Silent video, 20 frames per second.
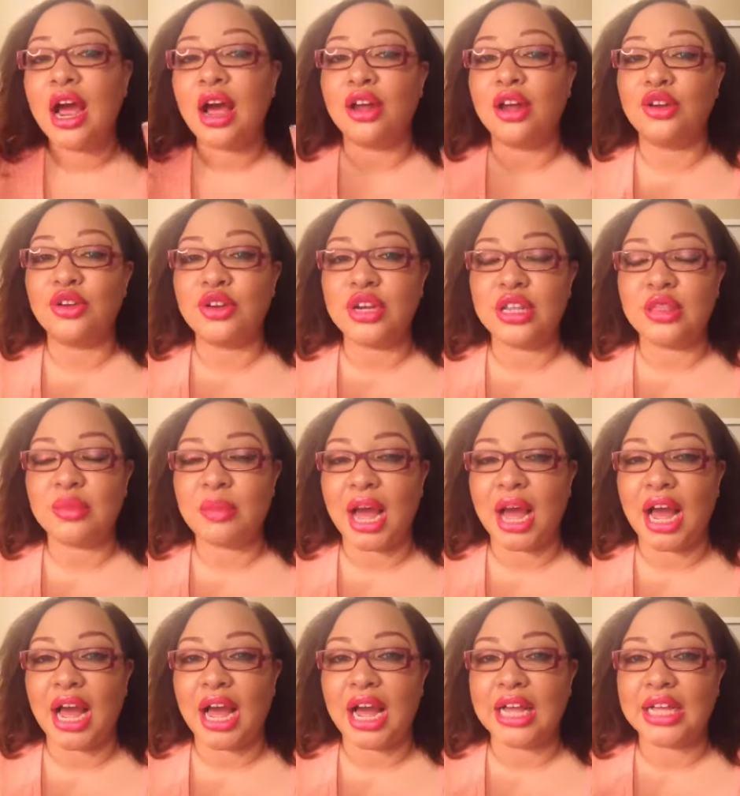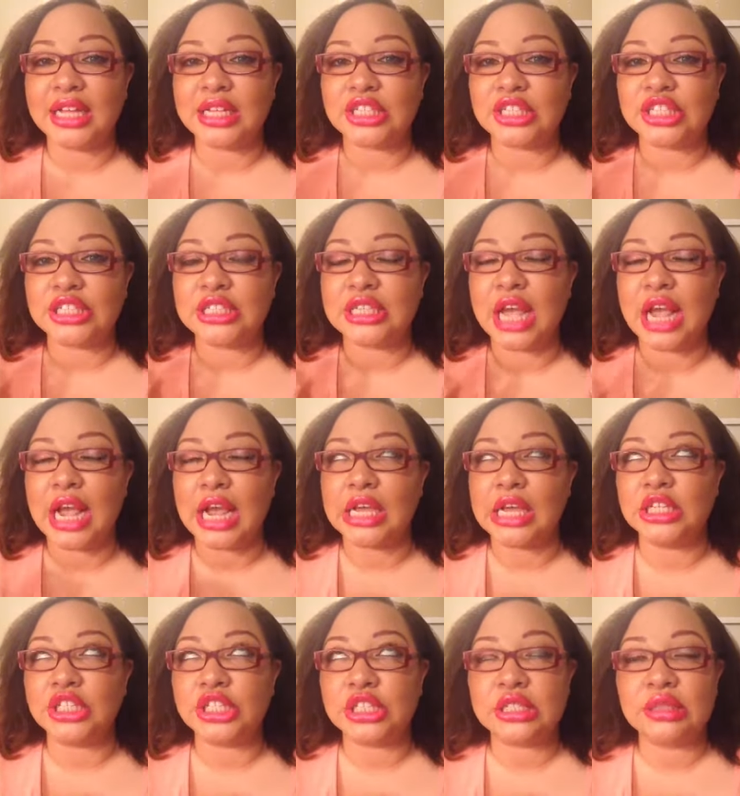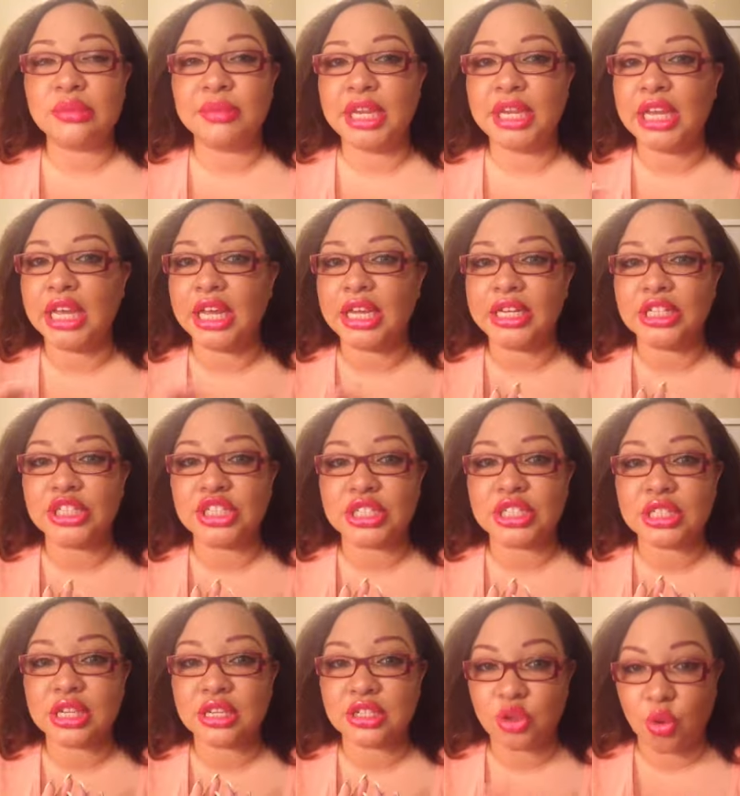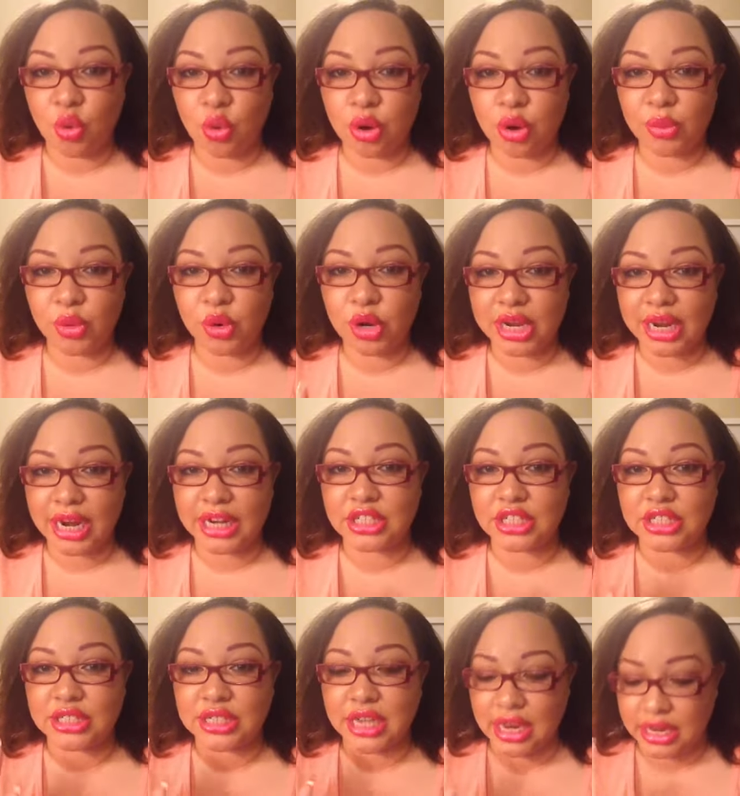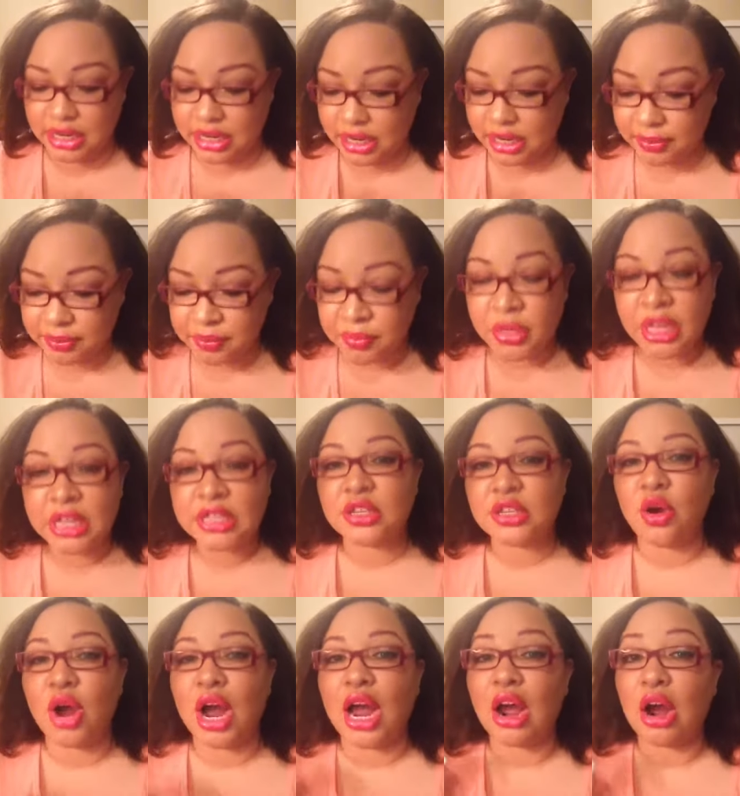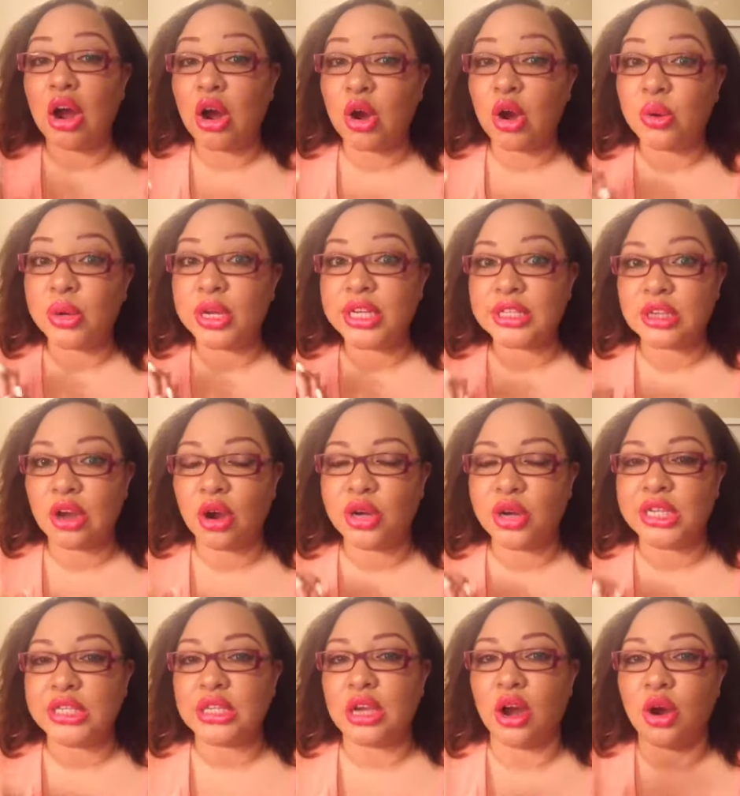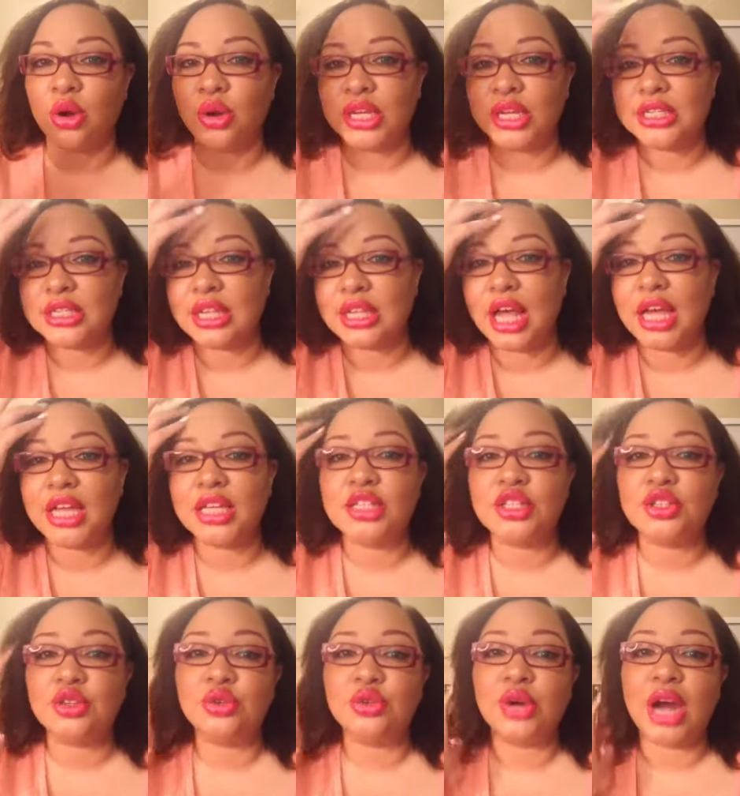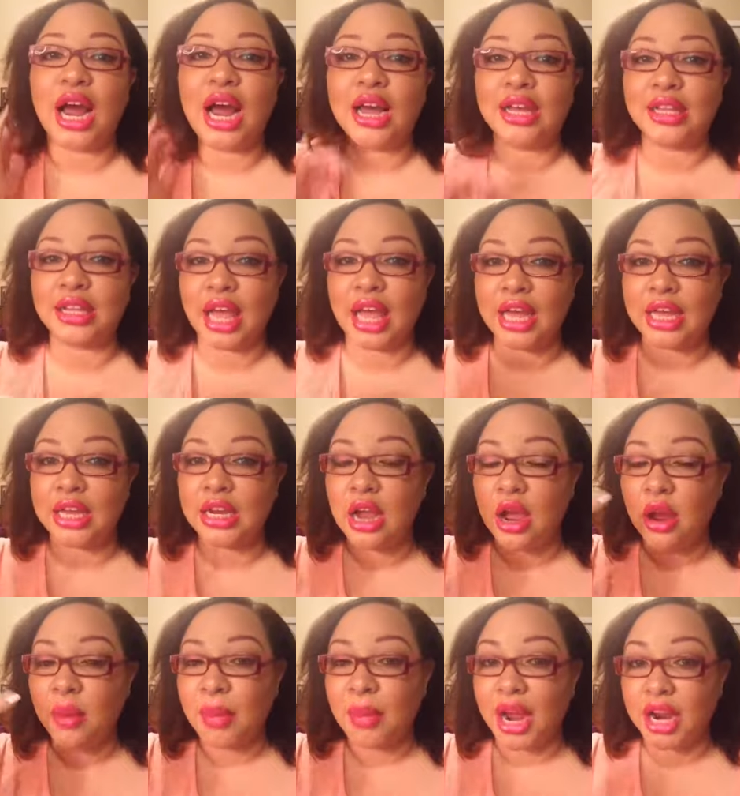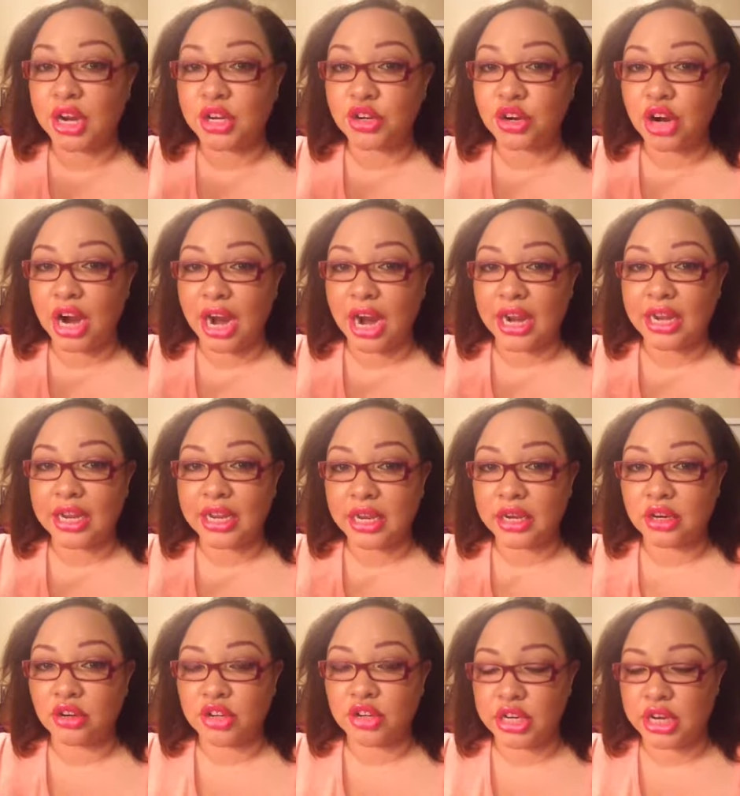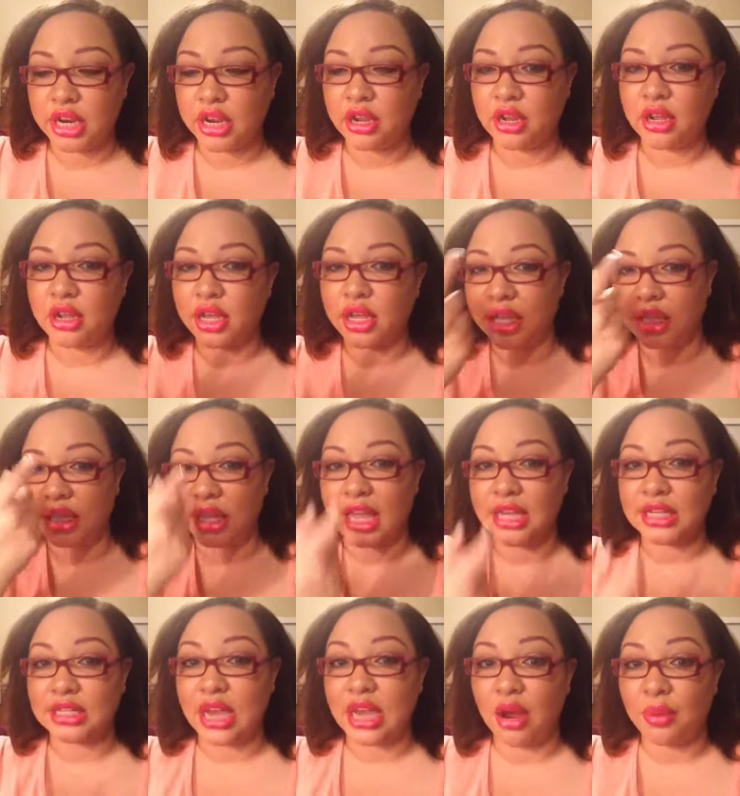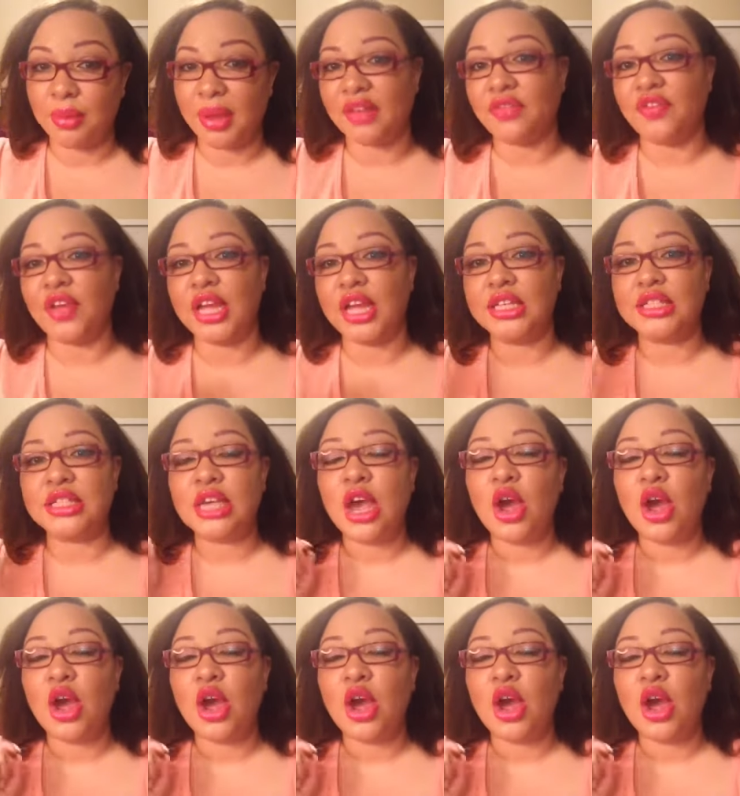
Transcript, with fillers: underneath my eye it just ages me and it just looks horrible and I just hate it so I always always always like to highlight my under eye area and like down my face